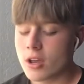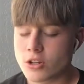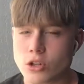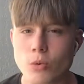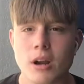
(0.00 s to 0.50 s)

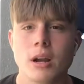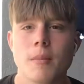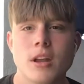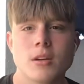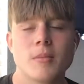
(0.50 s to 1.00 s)
Do
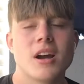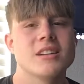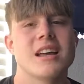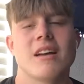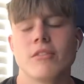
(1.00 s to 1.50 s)
recommend them, guys. I
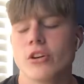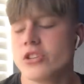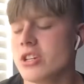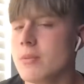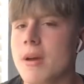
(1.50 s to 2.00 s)
have their
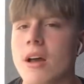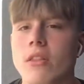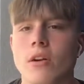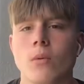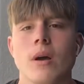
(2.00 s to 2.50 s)
Gmail,
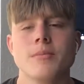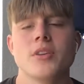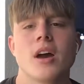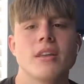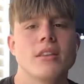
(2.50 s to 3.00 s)
their
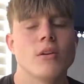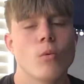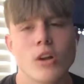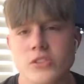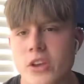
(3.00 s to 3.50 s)
website, their
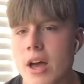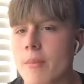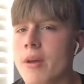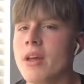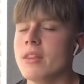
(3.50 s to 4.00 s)
WhatsApp,
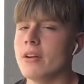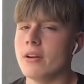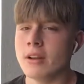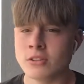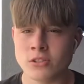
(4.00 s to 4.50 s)
their
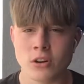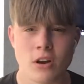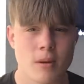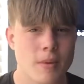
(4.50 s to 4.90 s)
Instagram.